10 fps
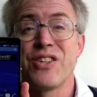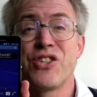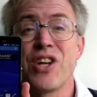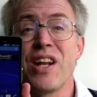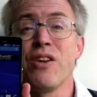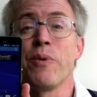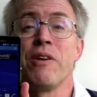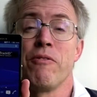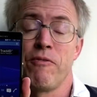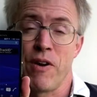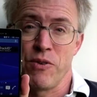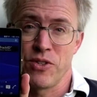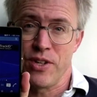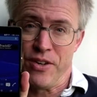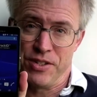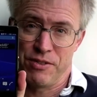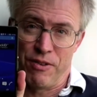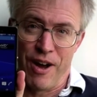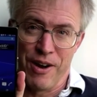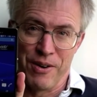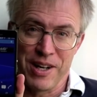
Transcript: a genuine phone-sized phone,